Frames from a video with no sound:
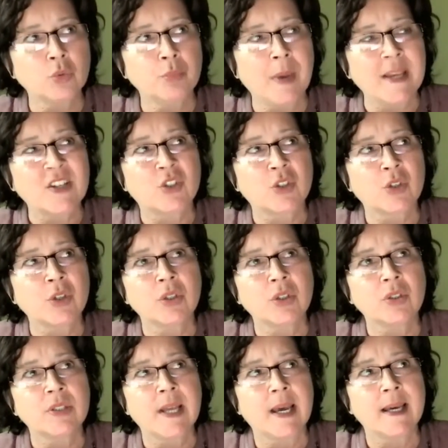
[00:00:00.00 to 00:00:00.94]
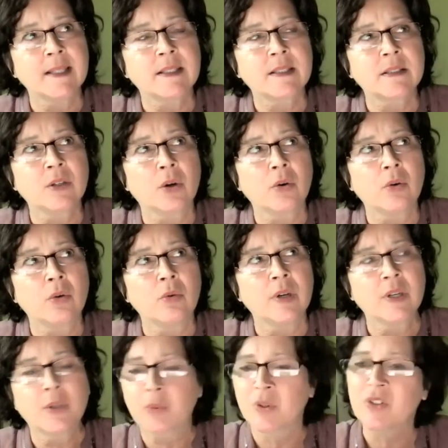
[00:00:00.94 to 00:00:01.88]
make sure that
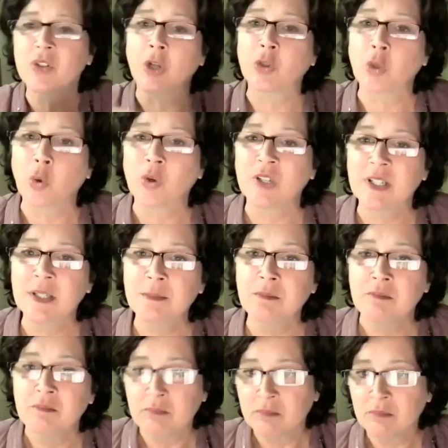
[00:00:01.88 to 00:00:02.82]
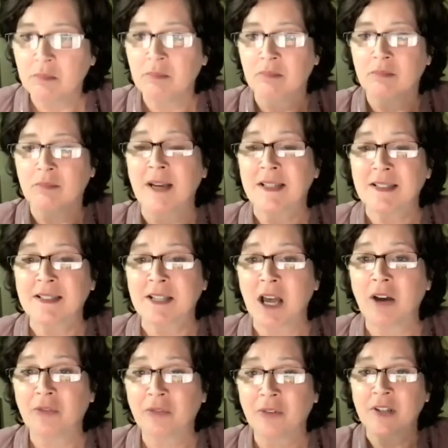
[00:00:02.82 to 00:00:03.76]
it was not only
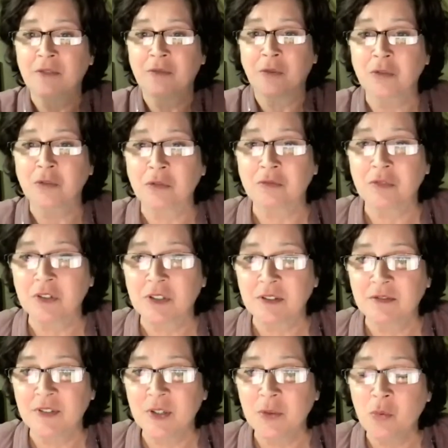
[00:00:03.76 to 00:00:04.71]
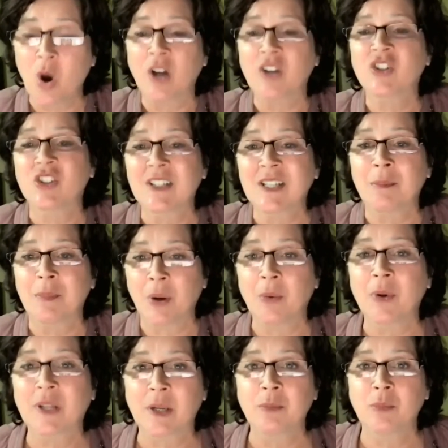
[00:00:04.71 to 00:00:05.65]
myself in front of the TV watching
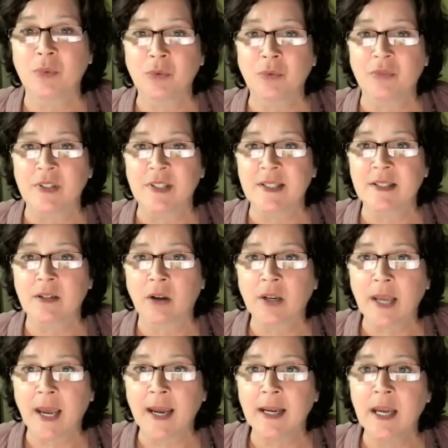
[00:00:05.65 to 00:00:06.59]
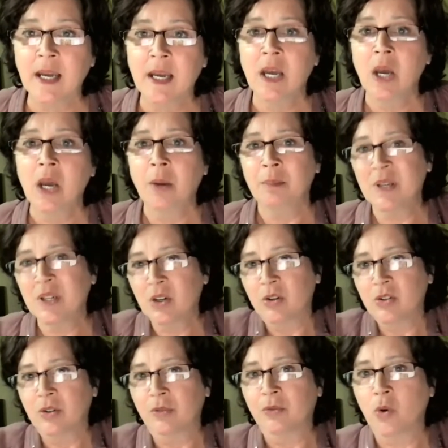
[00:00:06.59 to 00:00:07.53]
American movies, okay?
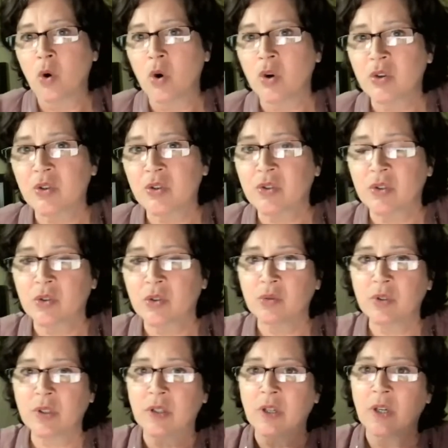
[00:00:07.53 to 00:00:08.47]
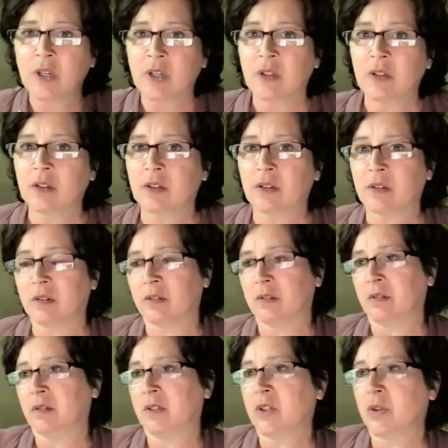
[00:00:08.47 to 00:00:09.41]
Because of course, the
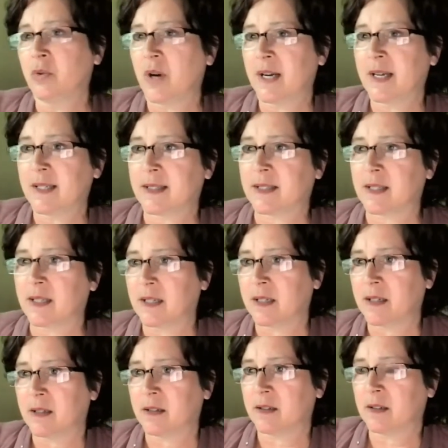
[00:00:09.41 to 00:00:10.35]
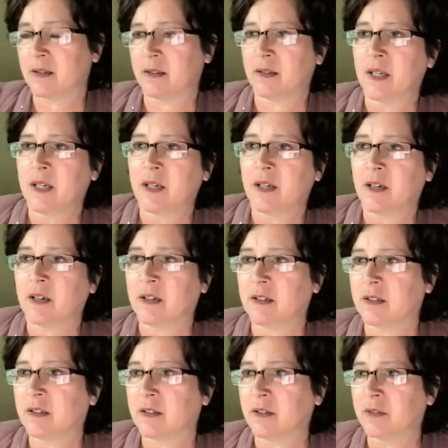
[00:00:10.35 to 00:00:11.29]
U.S.
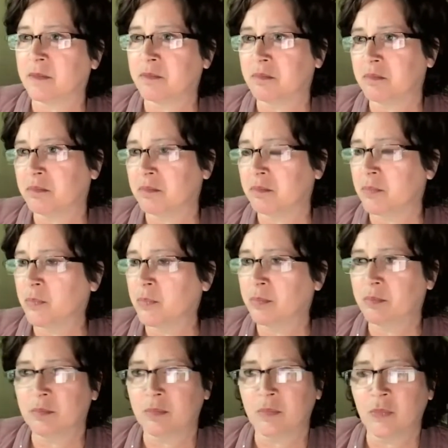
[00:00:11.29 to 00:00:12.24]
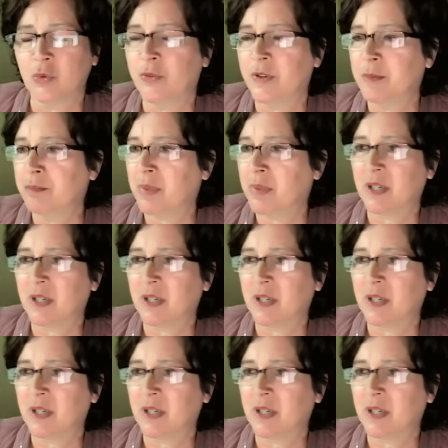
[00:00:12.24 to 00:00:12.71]
moving